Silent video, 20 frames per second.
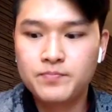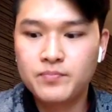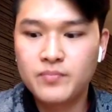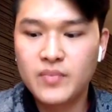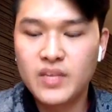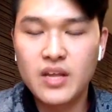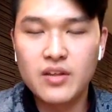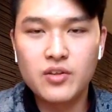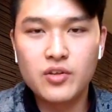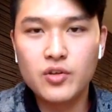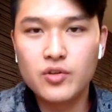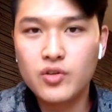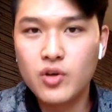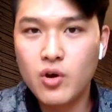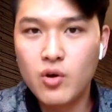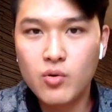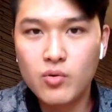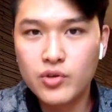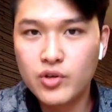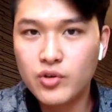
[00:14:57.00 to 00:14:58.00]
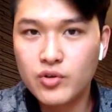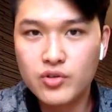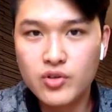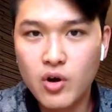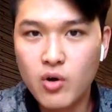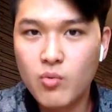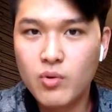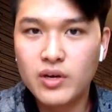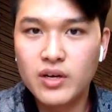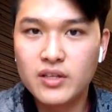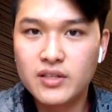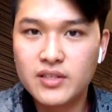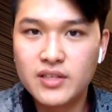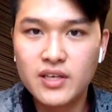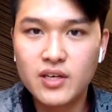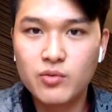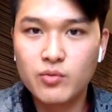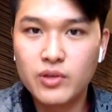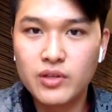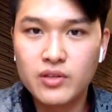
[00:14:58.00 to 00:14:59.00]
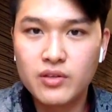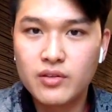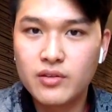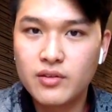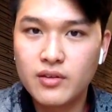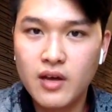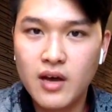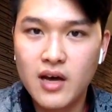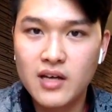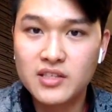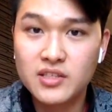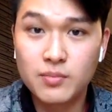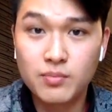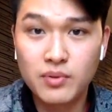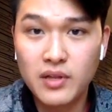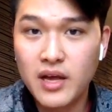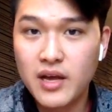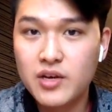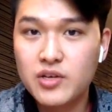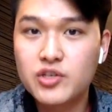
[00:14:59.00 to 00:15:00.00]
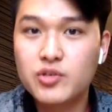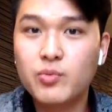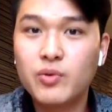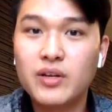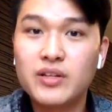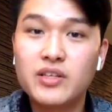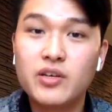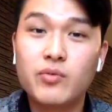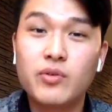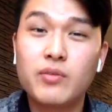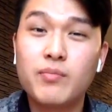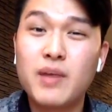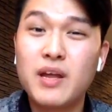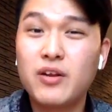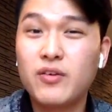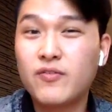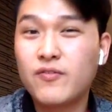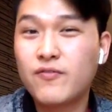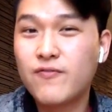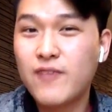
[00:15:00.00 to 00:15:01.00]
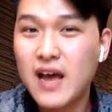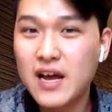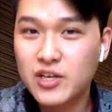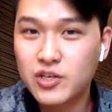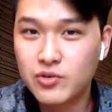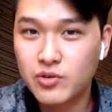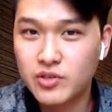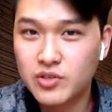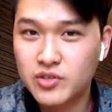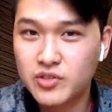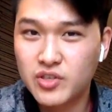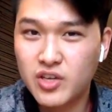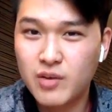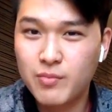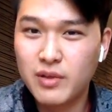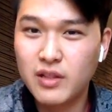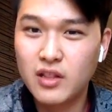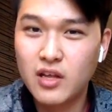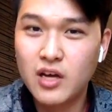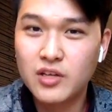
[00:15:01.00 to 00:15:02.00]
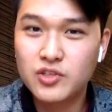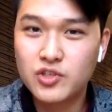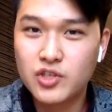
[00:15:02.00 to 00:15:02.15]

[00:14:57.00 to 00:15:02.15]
again, you don't want to deal with suppliers. You want to deal with manufacturers, because they're going to be a lot